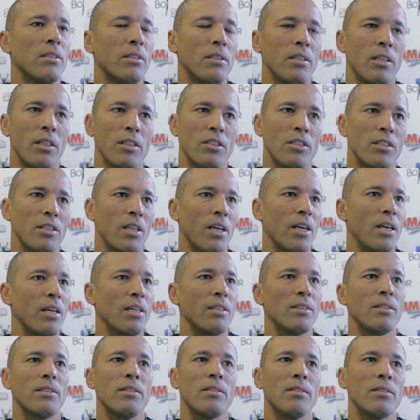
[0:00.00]
It's
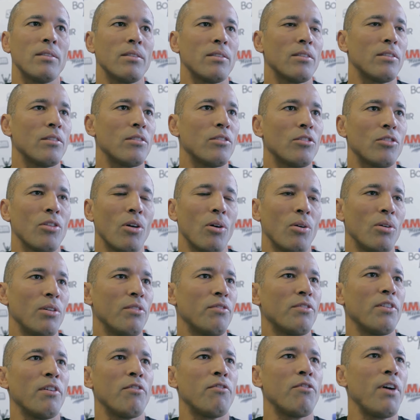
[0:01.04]
so
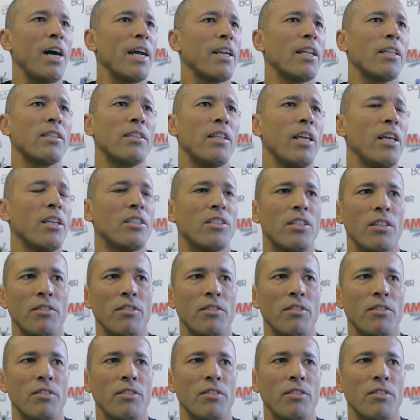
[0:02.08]
if the fighter takes,